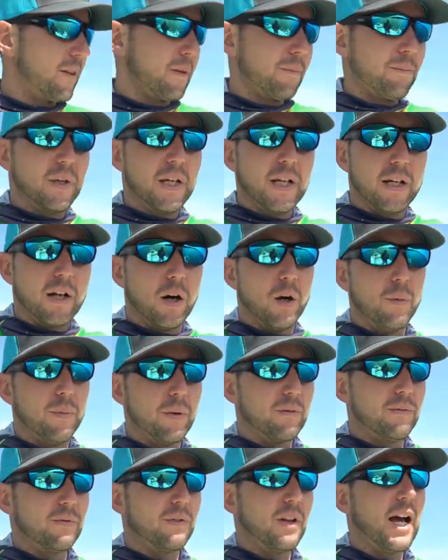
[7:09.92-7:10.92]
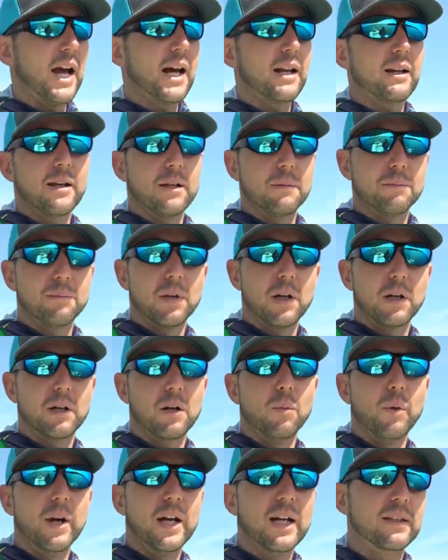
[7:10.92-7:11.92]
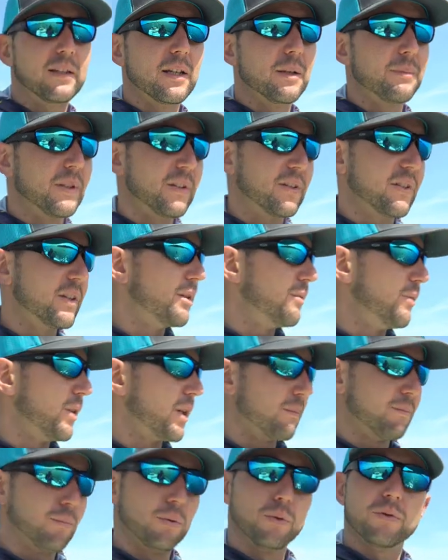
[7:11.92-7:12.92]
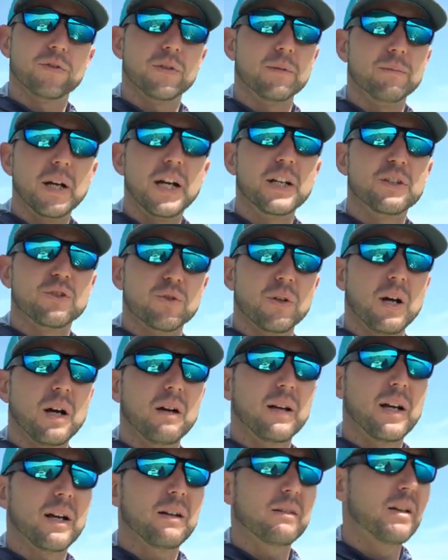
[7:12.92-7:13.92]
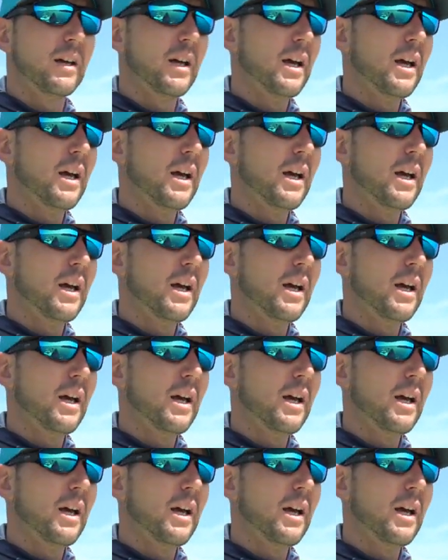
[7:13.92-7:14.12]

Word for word: the big open flat and pluck away at them and see if we can pull some nice trout out.